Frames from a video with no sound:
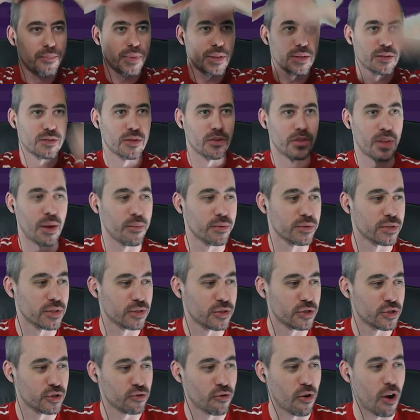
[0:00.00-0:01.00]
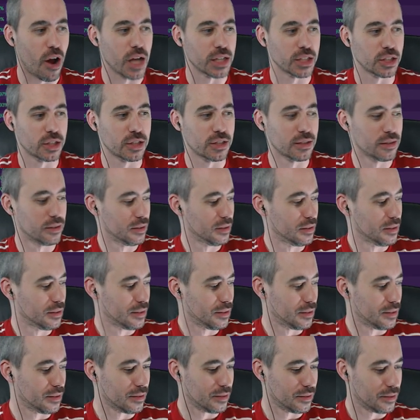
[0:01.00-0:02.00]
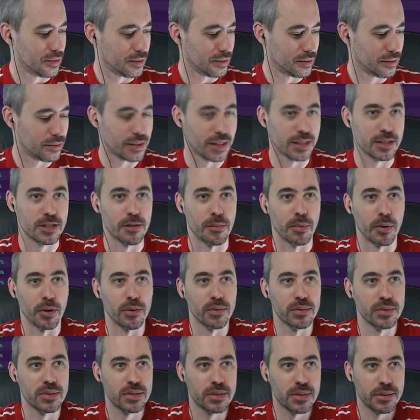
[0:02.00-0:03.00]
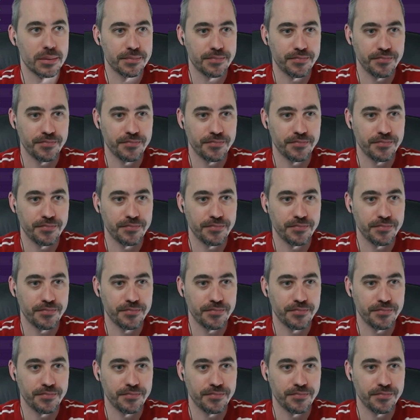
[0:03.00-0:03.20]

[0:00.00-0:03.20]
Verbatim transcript: So that was a Shross, I suppose.